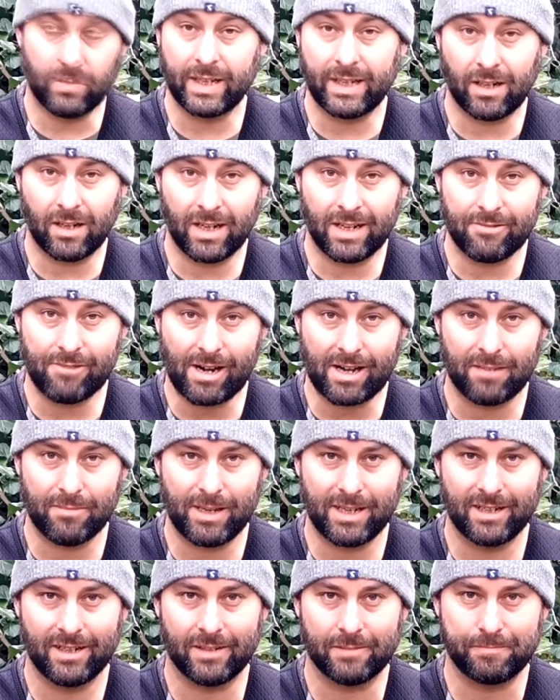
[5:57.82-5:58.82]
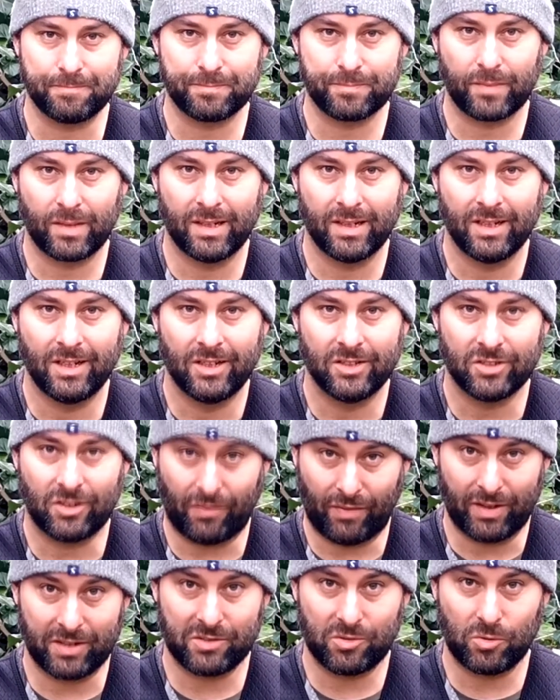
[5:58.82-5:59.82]
we highly recommend it.
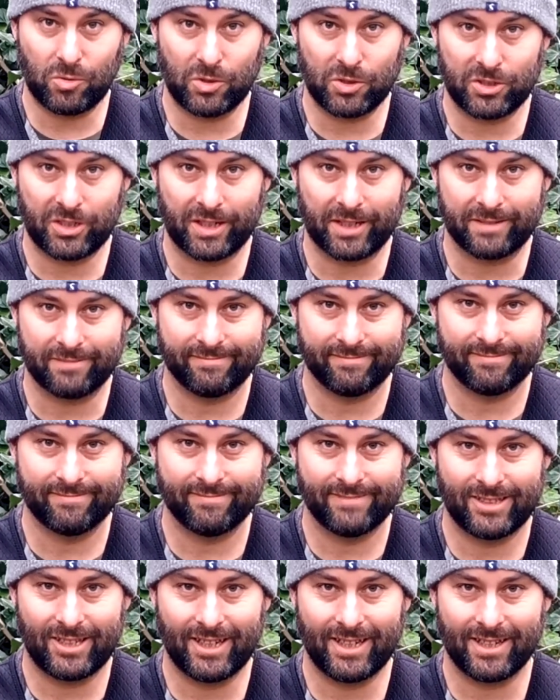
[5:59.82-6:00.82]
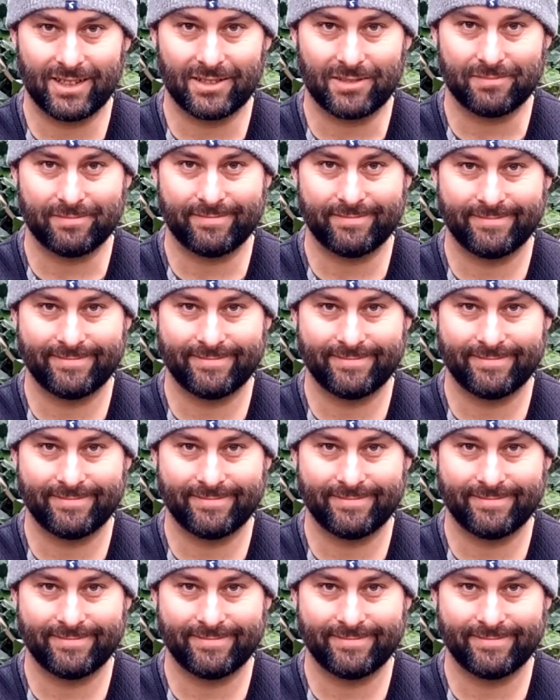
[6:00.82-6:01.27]
So thanks for watching. Cheers.